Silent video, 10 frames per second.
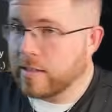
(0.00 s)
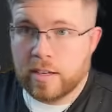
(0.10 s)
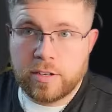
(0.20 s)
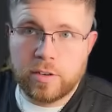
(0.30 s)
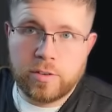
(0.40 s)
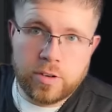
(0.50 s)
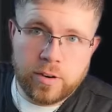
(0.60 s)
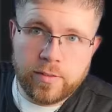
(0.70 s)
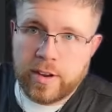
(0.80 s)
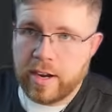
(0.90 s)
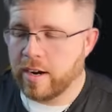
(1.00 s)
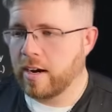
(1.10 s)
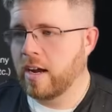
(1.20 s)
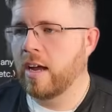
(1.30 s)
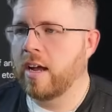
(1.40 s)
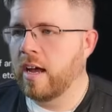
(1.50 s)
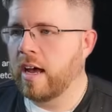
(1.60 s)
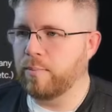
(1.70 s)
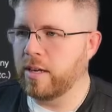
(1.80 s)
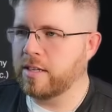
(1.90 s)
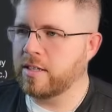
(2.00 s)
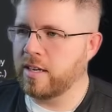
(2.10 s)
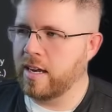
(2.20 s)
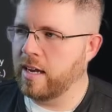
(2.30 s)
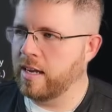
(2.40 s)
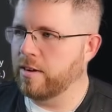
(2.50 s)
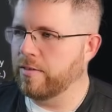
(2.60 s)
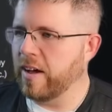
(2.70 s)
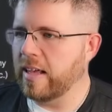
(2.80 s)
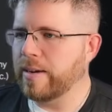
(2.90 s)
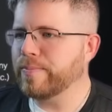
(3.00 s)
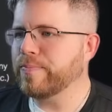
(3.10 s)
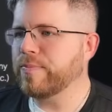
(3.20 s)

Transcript: as I showed you over here, uh, plus a novella,